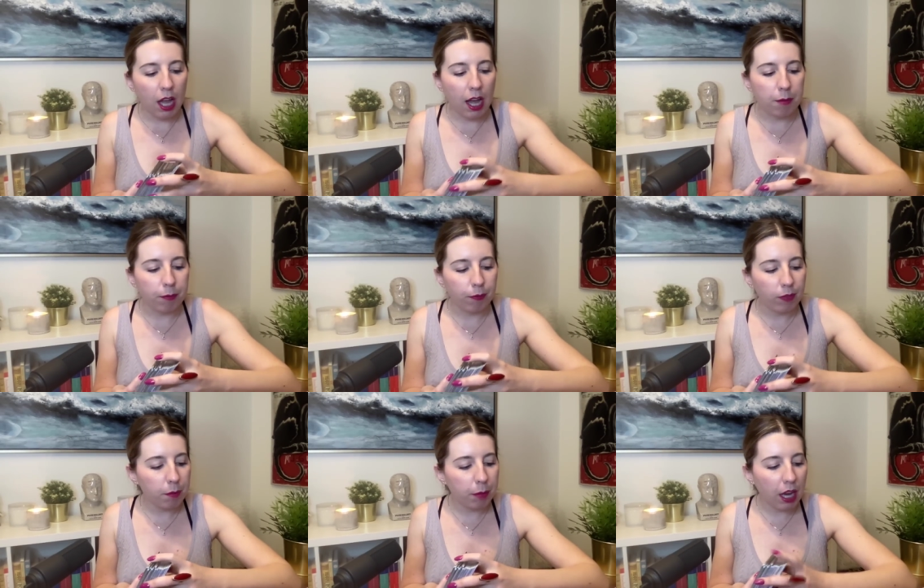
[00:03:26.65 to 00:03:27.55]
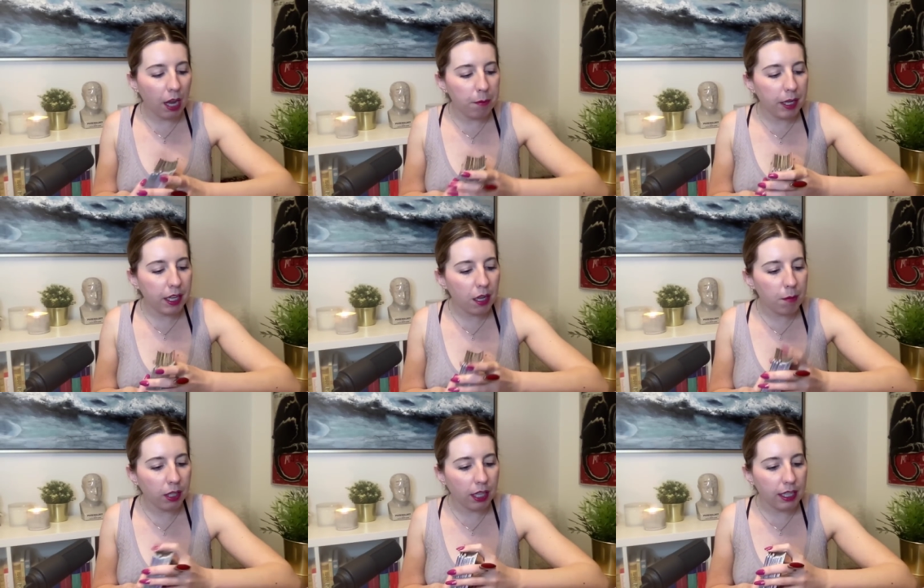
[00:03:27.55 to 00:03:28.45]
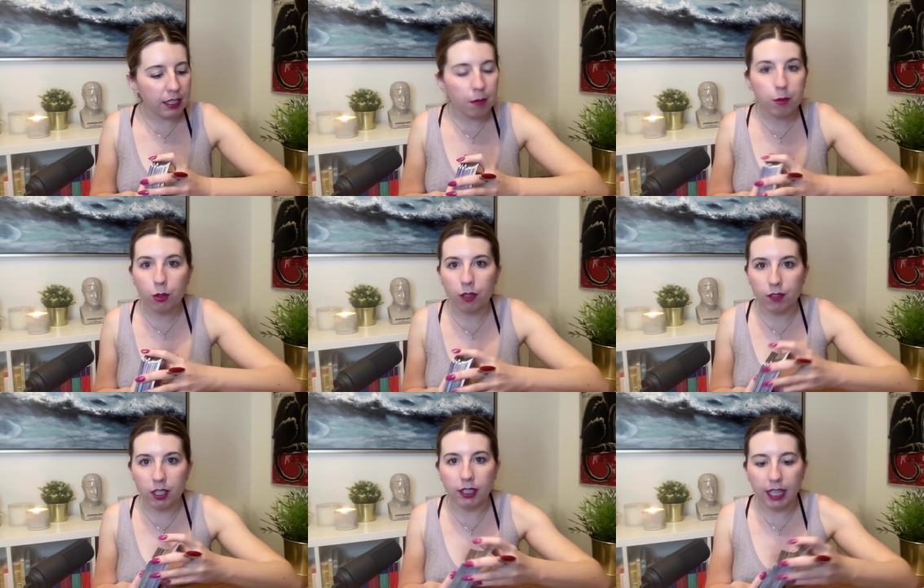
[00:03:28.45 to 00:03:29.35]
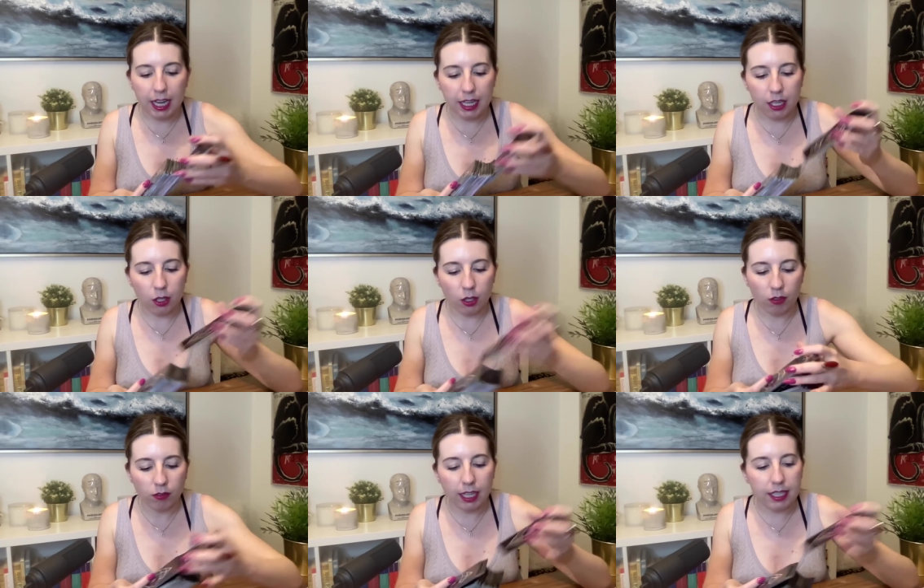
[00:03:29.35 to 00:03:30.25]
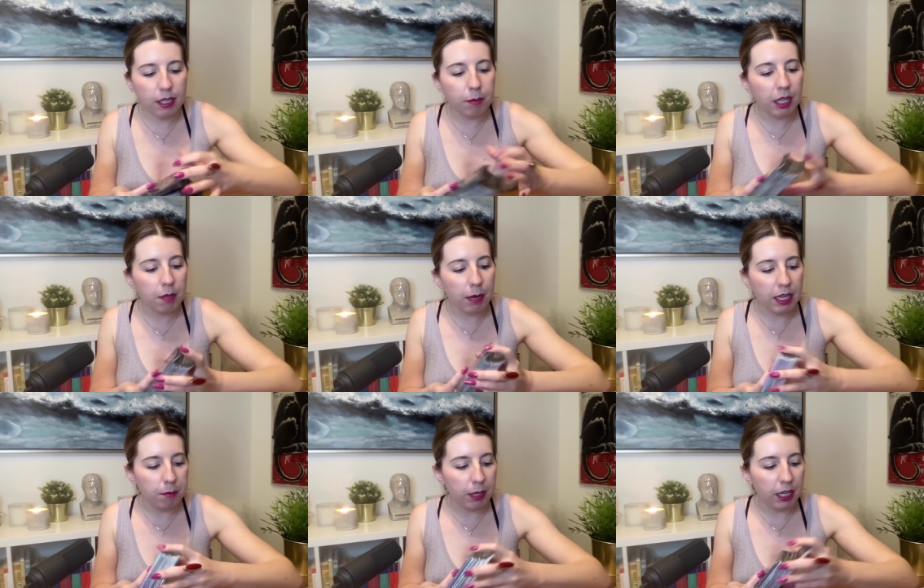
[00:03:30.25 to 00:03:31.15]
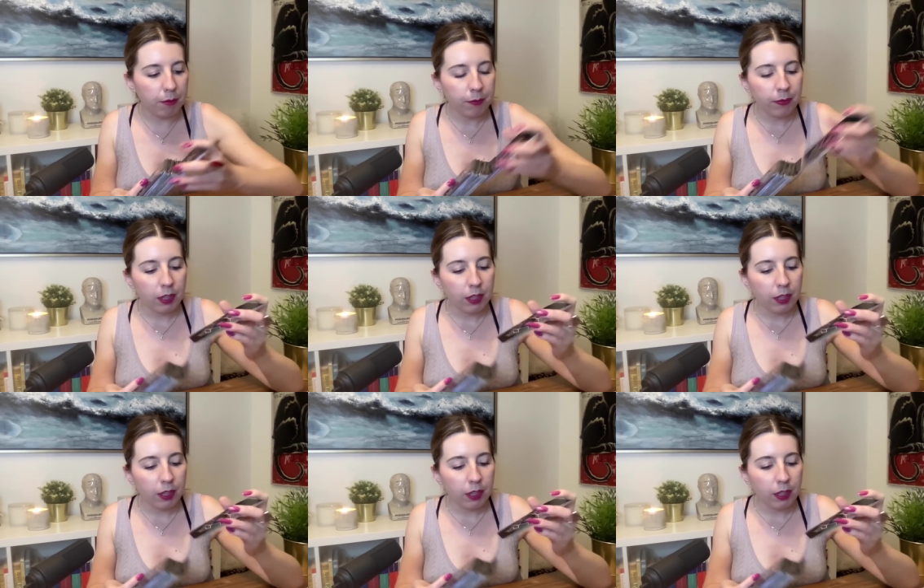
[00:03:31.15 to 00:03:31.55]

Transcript: Um, but I'm picking up on like some sort of delay here. Like something might be